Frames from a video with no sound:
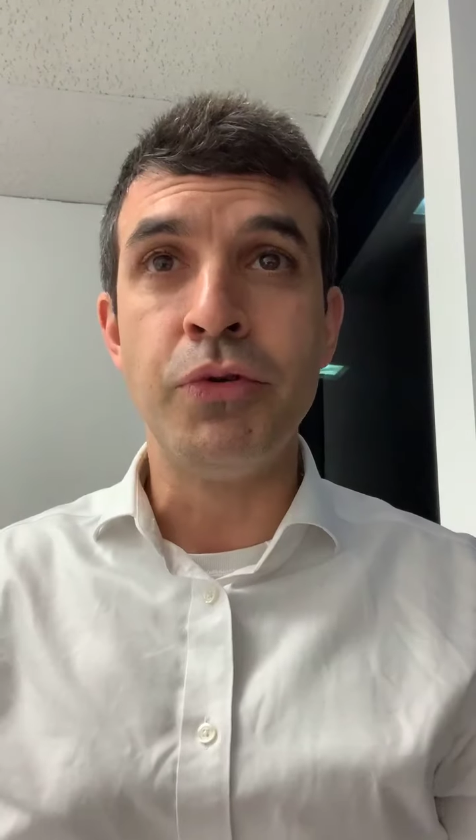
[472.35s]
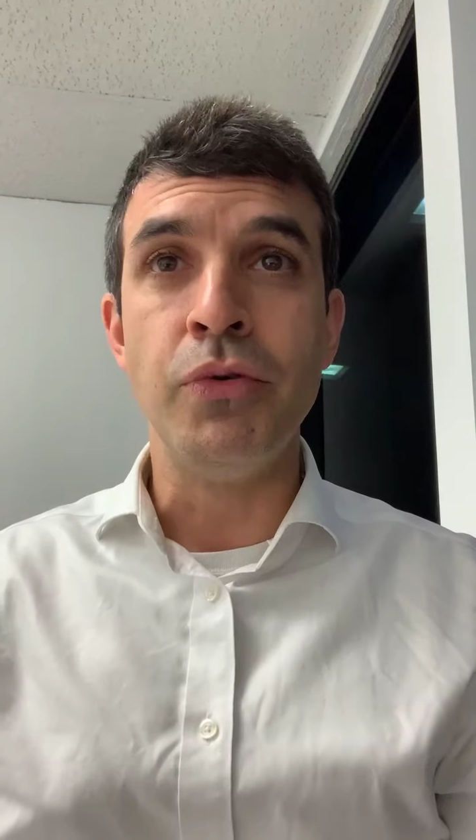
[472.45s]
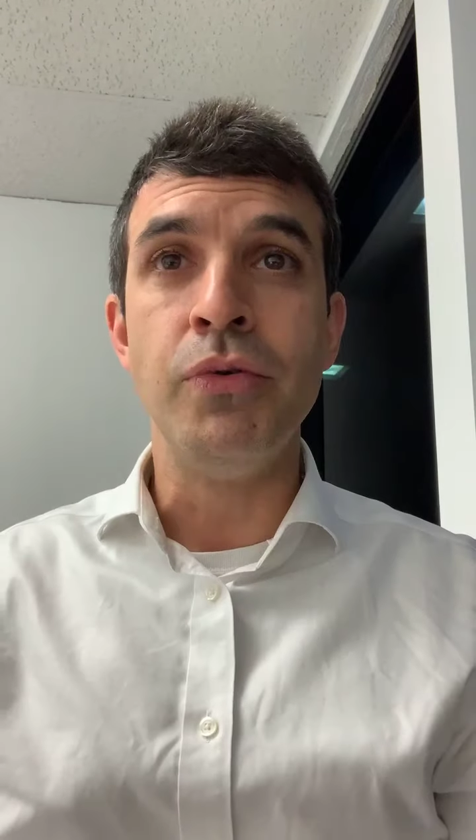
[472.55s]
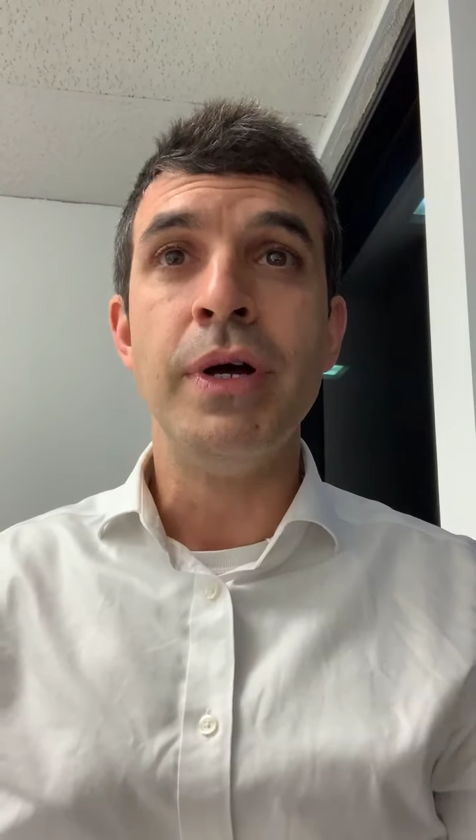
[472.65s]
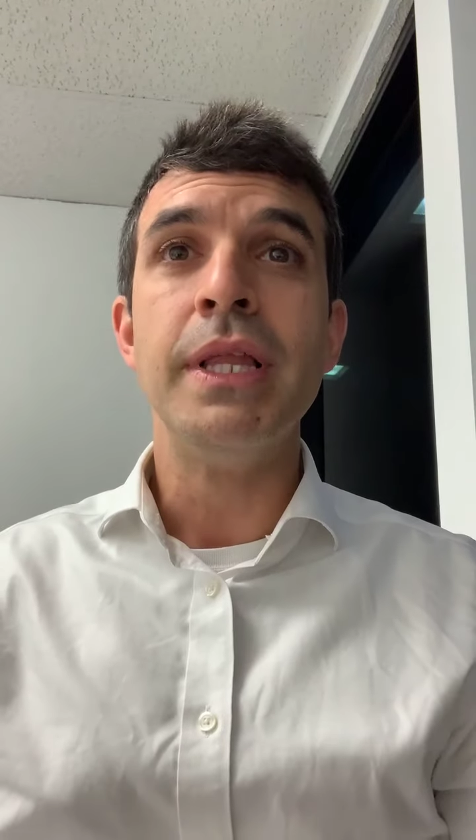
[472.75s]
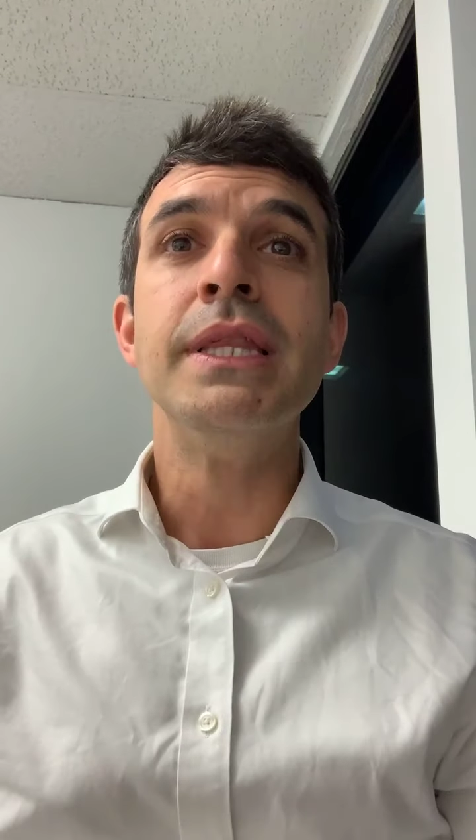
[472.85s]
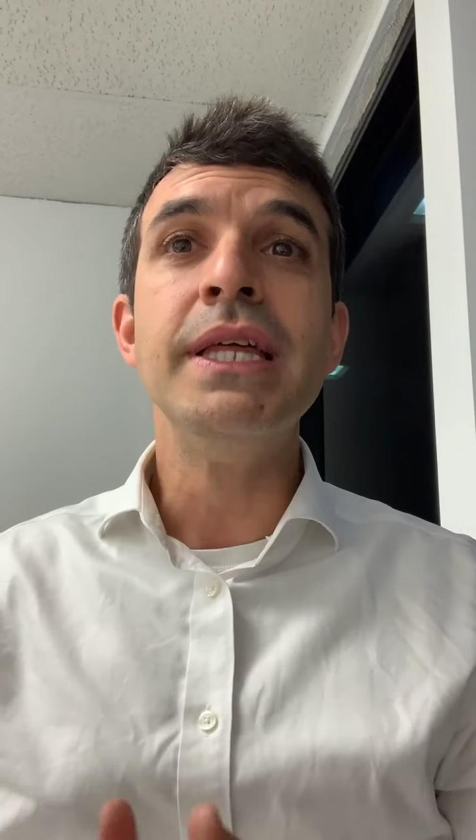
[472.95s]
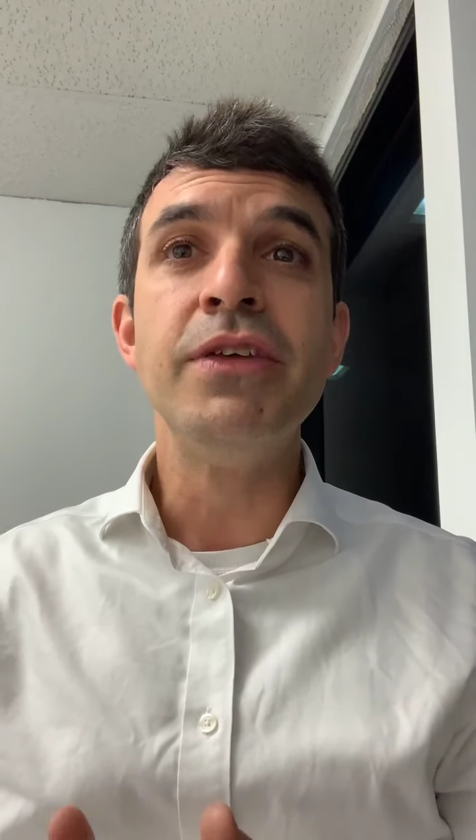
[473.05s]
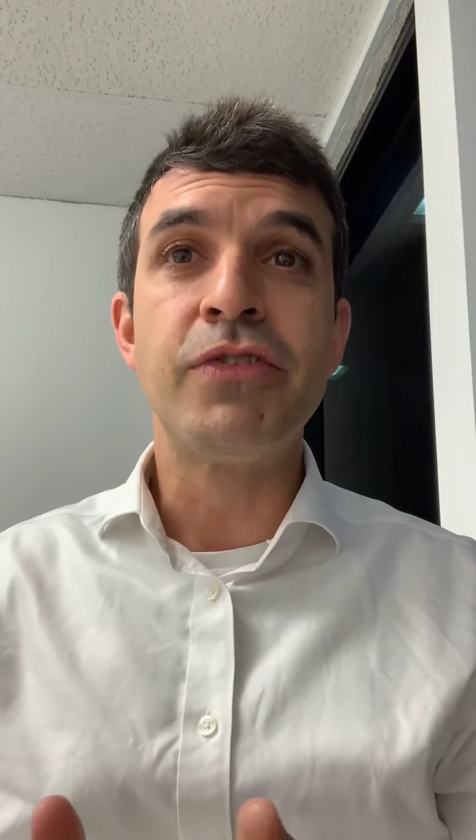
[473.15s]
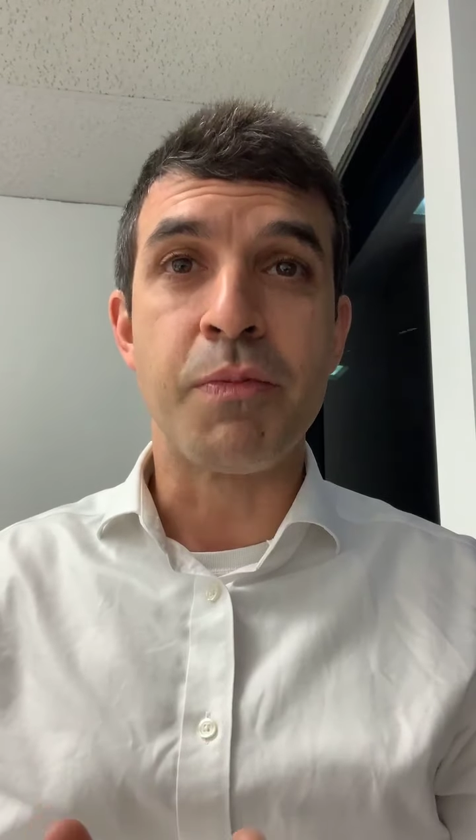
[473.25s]
to
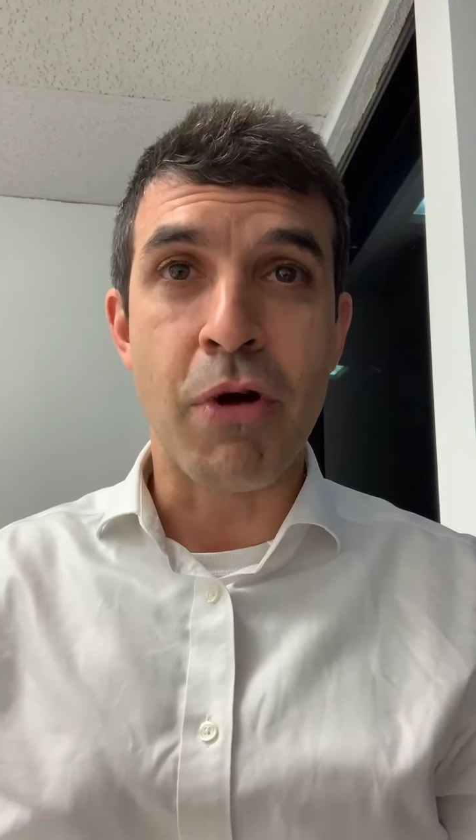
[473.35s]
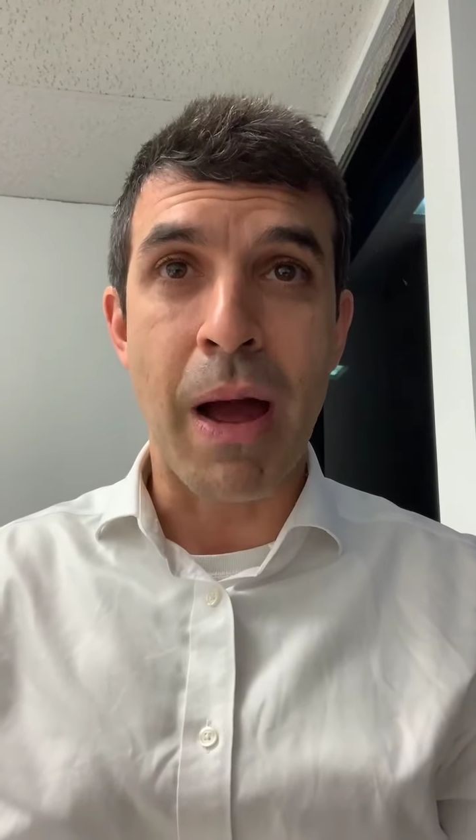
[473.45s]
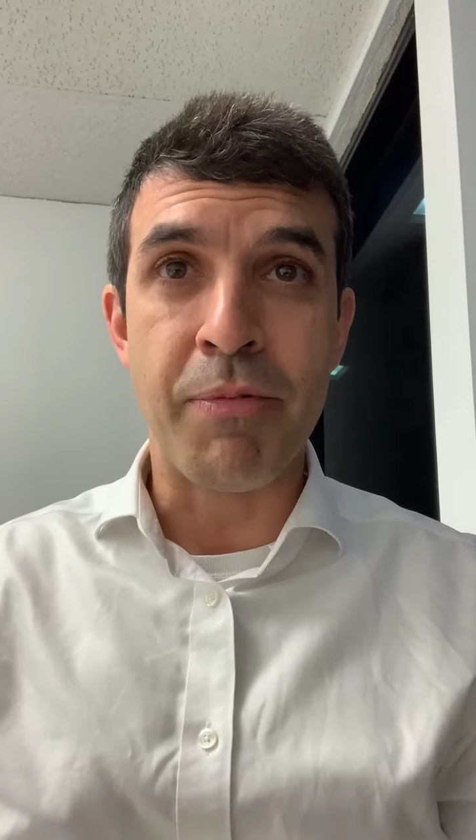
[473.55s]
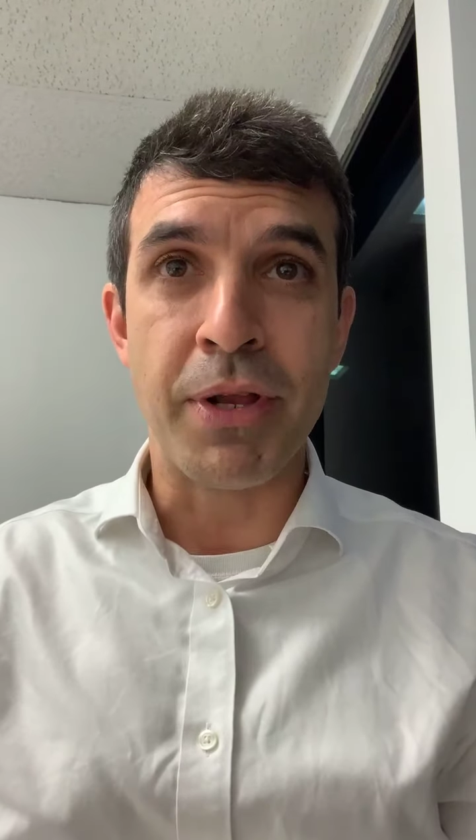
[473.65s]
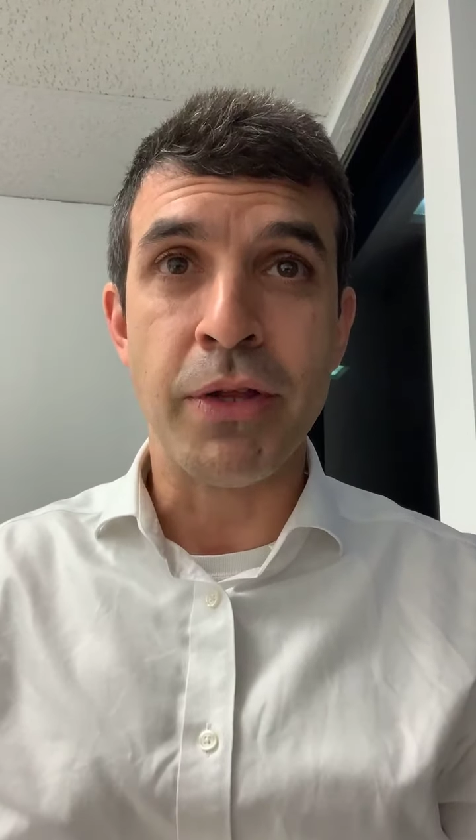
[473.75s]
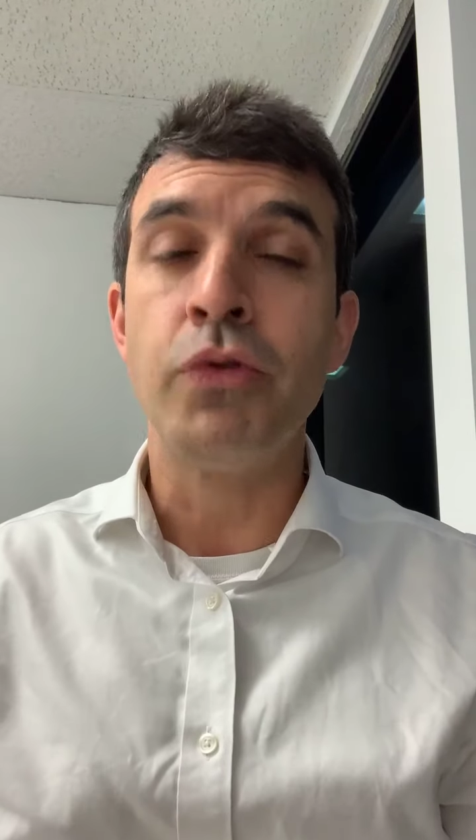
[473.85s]
lease the property,